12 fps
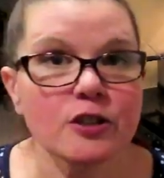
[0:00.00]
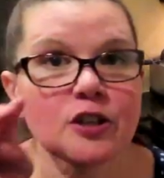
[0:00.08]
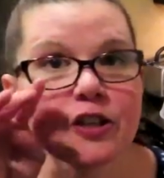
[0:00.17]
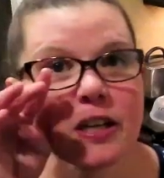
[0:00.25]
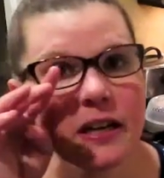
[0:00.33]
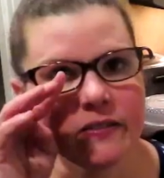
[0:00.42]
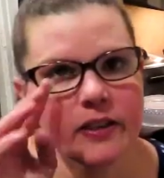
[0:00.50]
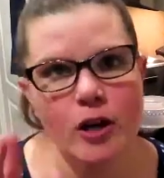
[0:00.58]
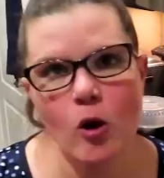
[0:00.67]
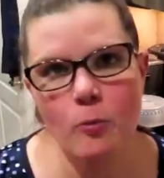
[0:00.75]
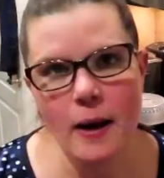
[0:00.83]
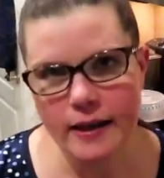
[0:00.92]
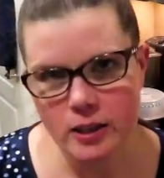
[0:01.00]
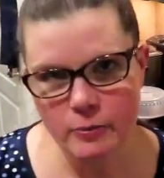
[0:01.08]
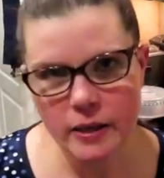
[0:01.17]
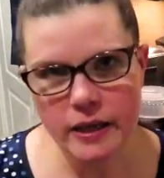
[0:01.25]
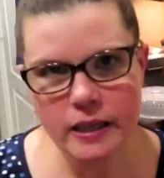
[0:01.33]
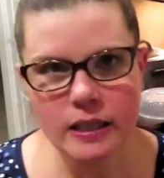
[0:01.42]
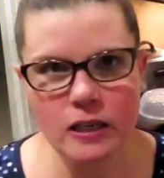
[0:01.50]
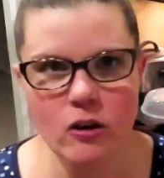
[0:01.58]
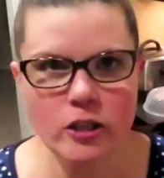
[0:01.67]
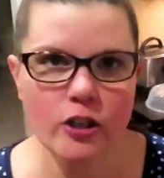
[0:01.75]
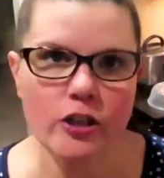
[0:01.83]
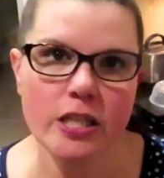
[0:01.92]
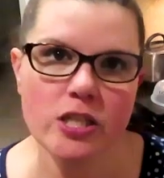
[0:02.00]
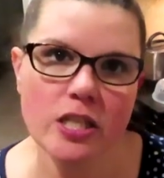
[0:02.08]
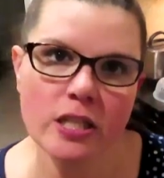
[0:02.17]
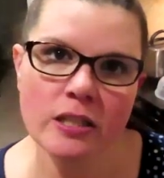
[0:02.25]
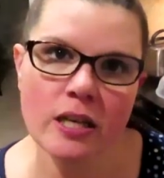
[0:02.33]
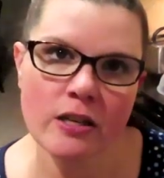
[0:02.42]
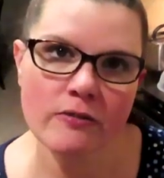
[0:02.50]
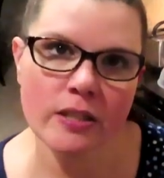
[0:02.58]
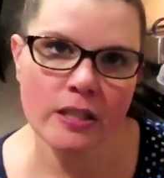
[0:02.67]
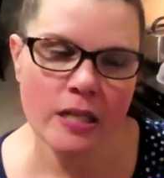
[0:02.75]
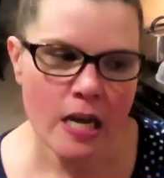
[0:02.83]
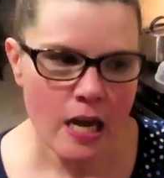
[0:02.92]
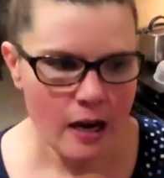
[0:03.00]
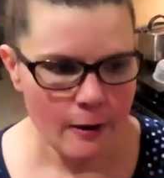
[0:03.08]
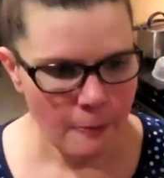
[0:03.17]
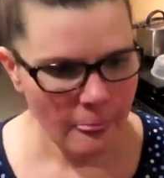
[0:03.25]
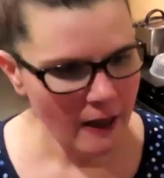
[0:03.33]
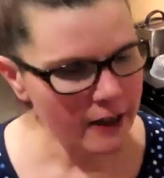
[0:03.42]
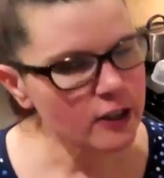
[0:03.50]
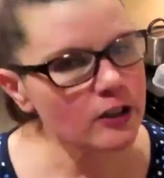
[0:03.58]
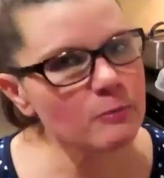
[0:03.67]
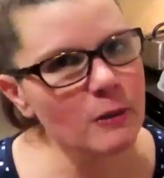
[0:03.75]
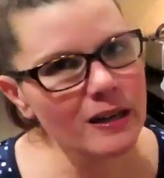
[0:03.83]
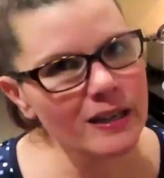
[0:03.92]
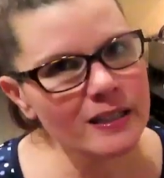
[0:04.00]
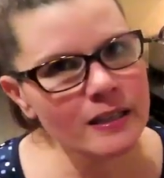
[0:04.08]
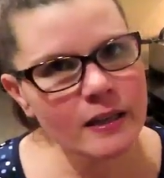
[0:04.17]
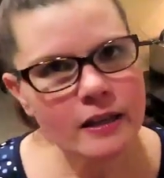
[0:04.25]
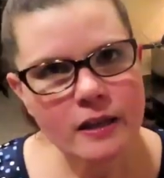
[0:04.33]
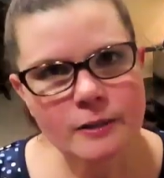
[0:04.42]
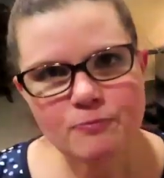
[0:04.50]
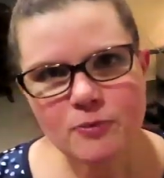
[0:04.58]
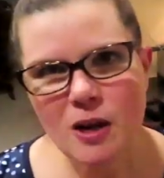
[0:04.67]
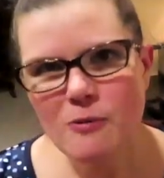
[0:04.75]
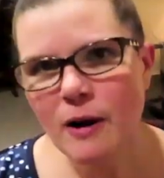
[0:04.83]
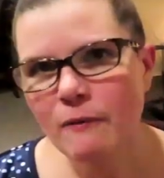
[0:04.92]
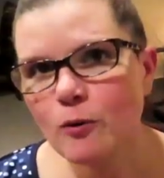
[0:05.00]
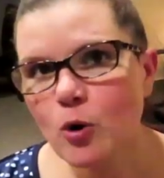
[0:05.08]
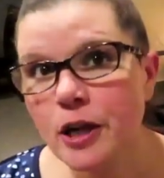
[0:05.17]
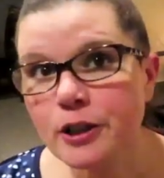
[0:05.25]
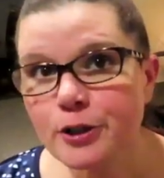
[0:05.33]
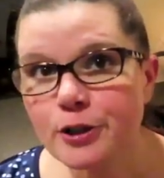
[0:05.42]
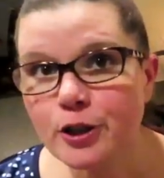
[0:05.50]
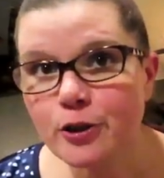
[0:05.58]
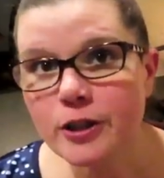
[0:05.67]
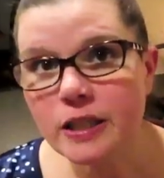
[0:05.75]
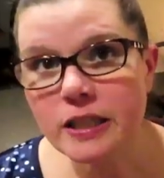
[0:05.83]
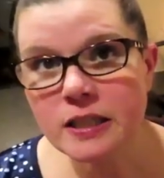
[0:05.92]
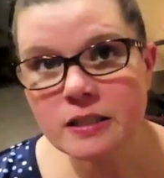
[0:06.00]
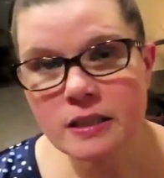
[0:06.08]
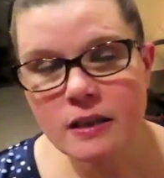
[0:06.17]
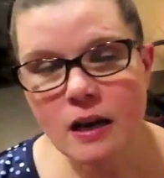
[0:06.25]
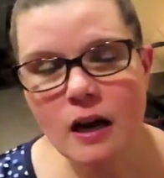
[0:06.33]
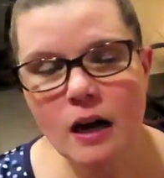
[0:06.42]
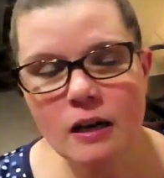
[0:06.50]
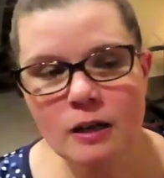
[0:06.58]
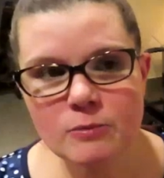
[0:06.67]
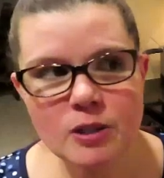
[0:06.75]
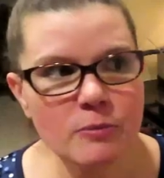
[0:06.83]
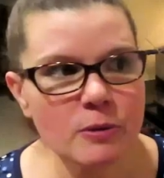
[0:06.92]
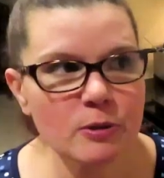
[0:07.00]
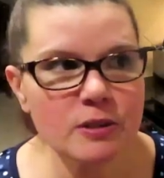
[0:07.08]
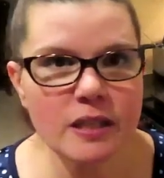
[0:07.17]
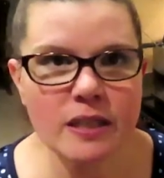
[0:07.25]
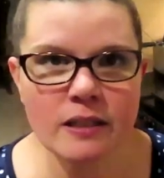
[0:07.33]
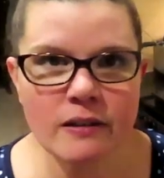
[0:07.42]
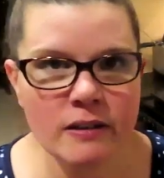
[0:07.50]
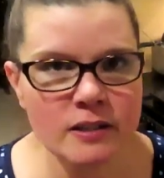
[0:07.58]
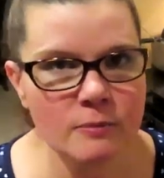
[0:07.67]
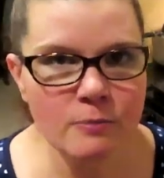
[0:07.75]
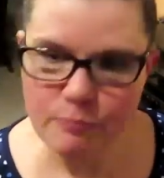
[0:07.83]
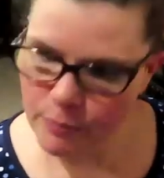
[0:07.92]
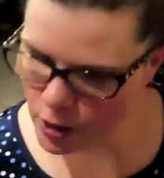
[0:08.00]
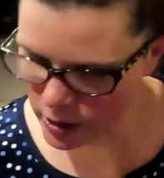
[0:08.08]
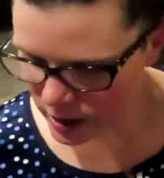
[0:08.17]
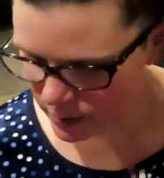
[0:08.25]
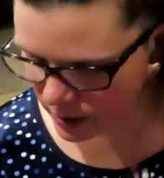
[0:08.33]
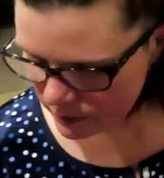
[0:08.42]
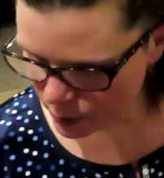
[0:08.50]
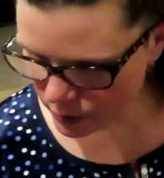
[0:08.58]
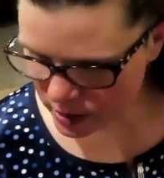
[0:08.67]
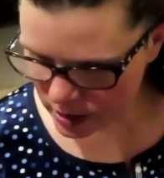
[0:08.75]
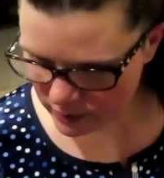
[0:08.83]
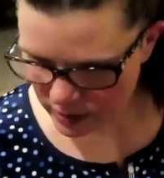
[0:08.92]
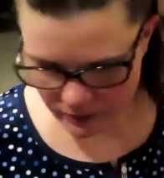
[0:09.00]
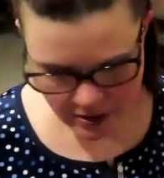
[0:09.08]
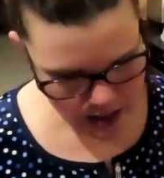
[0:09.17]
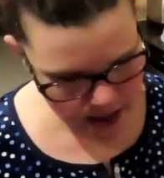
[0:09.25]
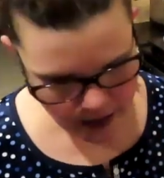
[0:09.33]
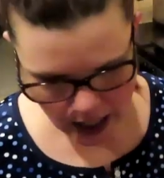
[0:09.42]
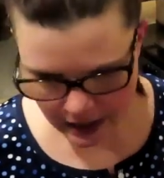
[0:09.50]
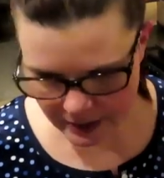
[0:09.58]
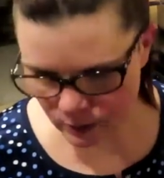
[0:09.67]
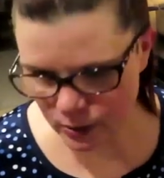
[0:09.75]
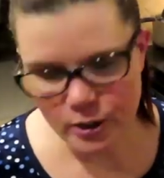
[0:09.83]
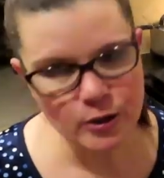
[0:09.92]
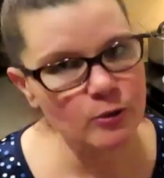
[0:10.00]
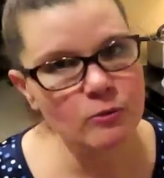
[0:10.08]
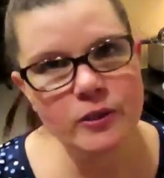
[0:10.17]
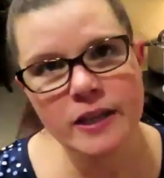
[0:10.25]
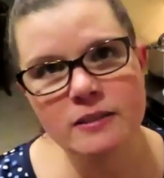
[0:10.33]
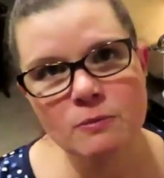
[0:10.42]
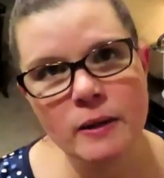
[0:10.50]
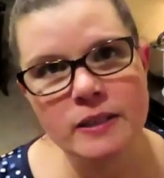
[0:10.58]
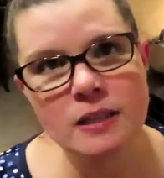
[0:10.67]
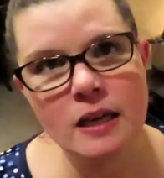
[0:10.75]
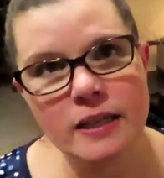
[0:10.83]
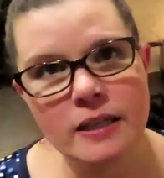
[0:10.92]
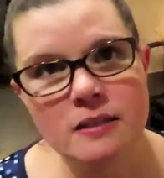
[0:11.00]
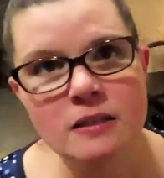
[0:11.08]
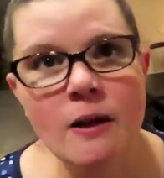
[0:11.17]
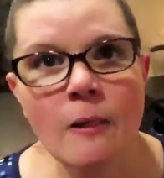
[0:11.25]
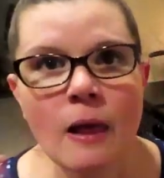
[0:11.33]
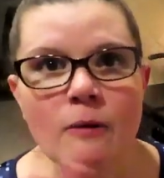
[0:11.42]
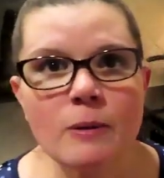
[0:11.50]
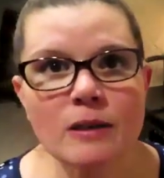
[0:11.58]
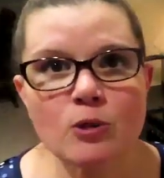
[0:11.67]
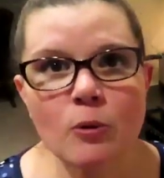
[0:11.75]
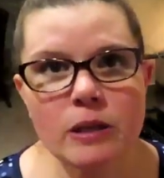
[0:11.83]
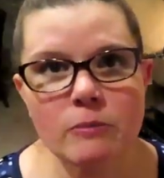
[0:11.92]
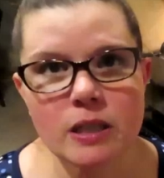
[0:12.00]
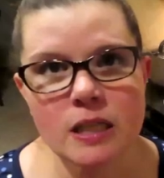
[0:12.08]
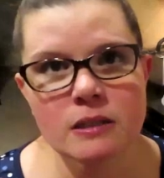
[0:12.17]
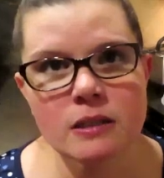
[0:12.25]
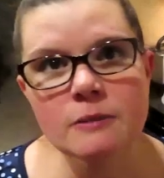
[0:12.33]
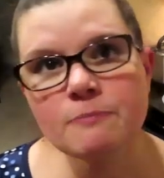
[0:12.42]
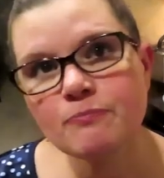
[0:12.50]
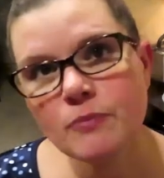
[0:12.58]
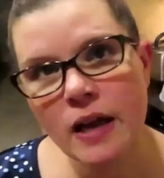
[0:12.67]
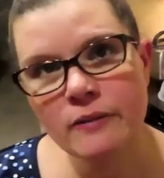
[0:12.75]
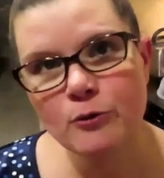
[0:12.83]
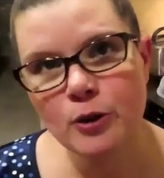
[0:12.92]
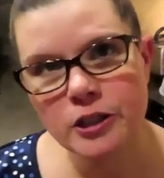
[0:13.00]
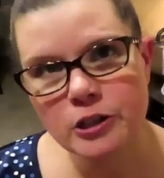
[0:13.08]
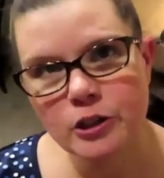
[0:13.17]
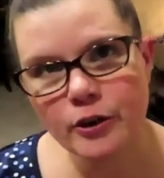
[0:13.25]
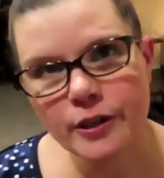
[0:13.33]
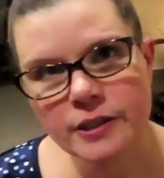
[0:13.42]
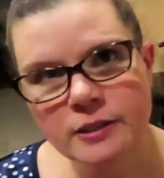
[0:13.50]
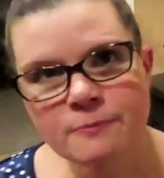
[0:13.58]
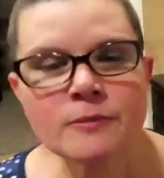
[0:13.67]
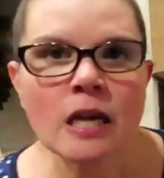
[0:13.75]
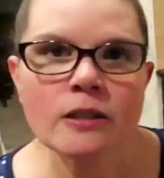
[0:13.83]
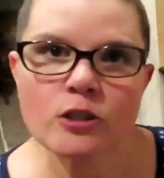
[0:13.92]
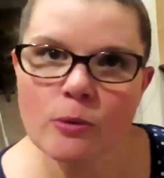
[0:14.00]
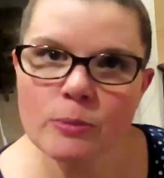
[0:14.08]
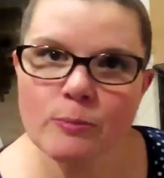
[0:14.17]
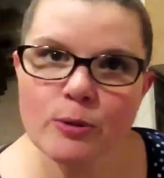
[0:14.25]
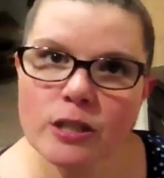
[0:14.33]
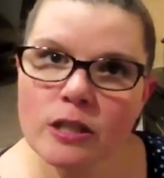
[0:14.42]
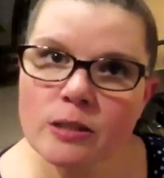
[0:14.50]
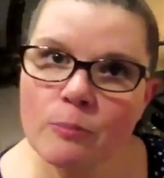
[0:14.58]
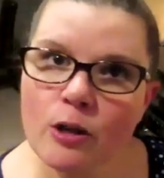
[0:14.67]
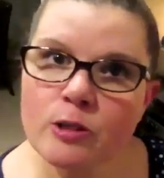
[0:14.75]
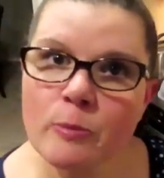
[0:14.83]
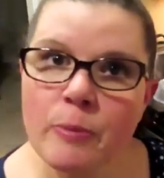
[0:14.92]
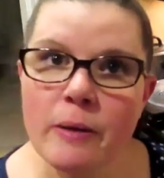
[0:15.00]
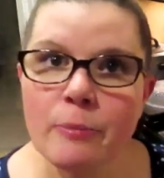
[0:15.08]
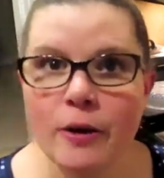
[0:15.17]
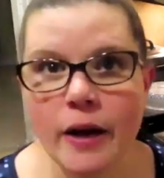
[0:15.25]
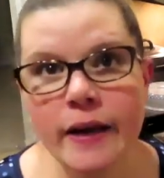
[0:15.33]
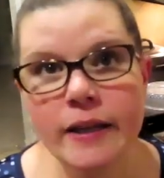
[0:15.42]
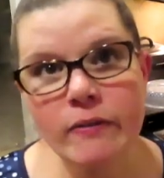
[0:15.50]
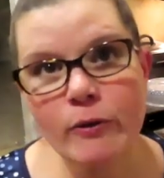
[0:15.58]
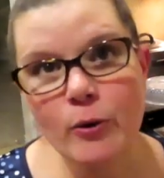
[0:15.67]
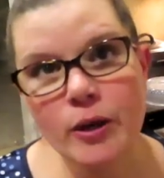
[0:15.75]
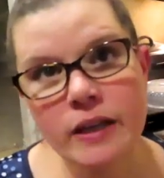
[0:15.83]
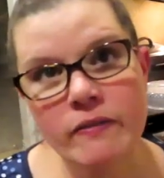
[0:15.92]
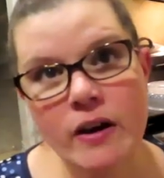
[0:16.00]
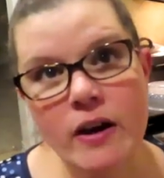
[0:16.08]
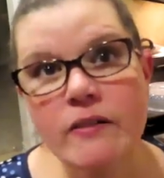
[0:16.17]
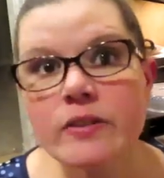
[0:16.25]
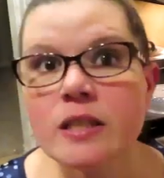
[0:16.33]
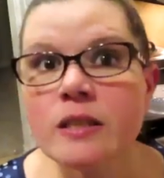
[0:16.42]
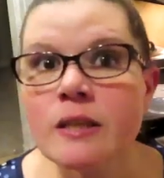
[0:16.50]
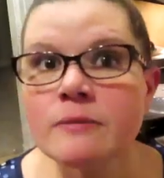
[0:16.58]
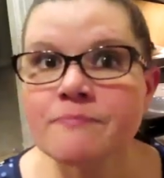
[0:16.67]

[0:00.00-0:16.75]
to cook the whole package of bacon on a cookie sheet in the oven. I cook mine around 400 degrees. Some people say not to cook it above 375. I don't know. That's my science. About 20 minutes at 400 degrees. So I'm going to put it on some parchment paper and throw it in the oven,